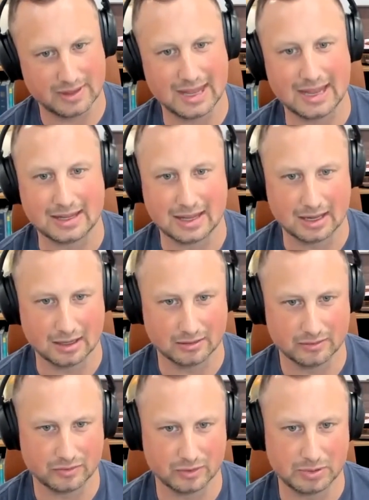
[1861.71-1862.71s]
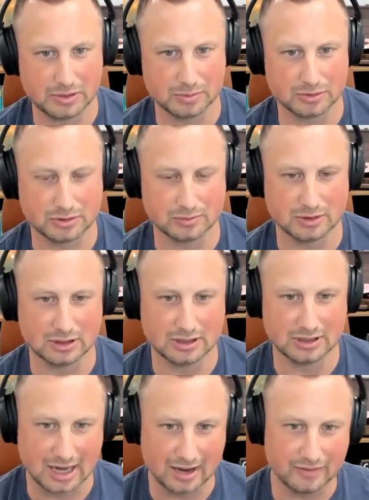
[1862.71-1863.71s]
that gate for people to really
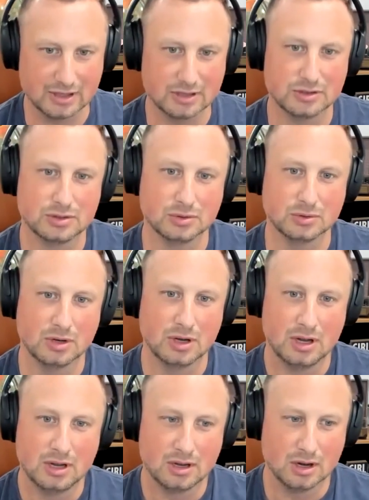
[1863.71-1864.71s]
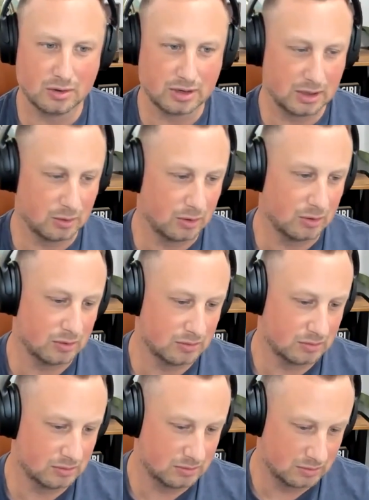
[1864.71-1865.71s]
dive into, okay, well,
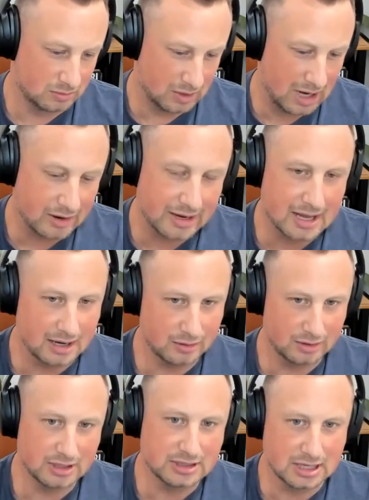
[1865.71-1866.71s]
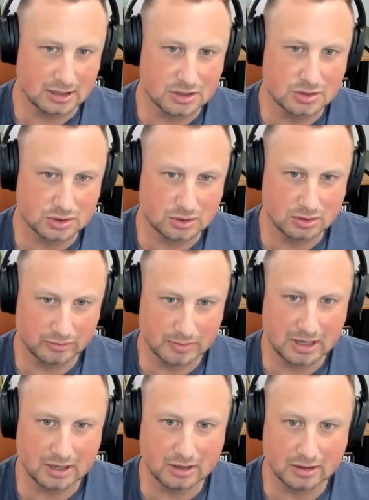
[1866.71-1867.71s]
how can I really take control of
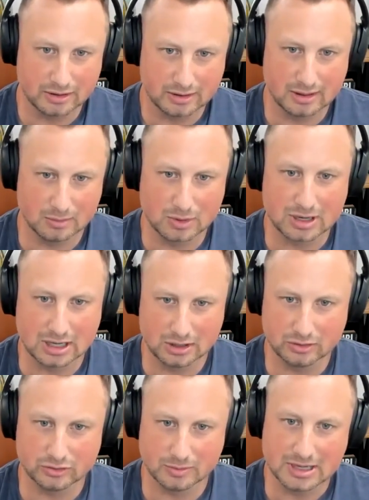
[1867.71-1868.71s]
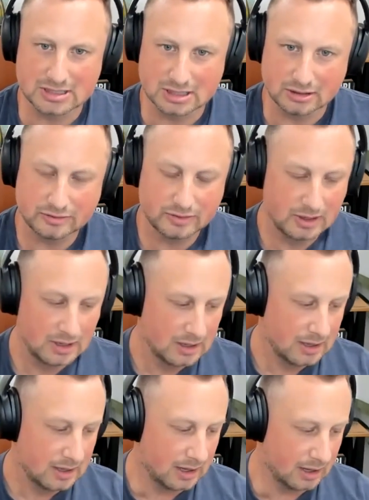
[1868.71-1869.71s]
my health, and what can I do for myself?
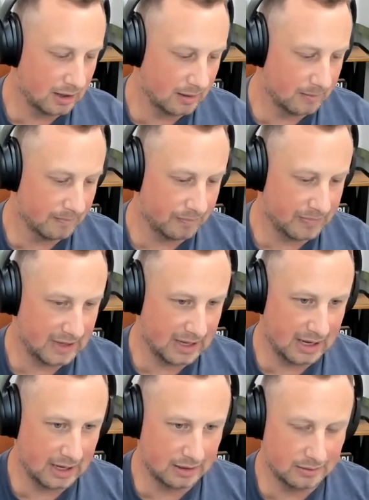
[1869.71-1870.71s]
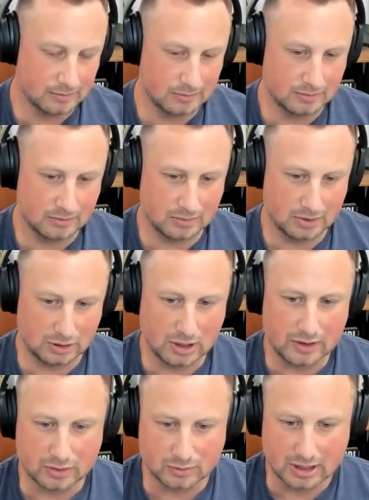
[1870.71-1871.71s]
And you
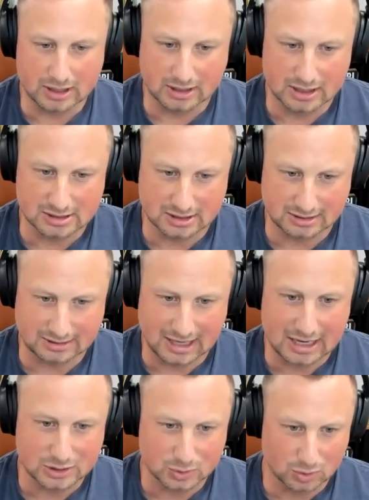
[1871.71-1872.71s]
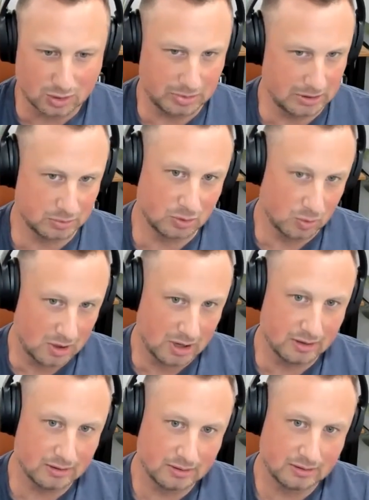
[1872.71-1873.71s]
have to recognize that that's what people
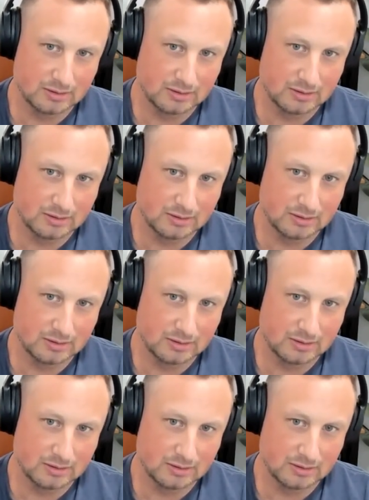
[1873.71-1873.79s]
want.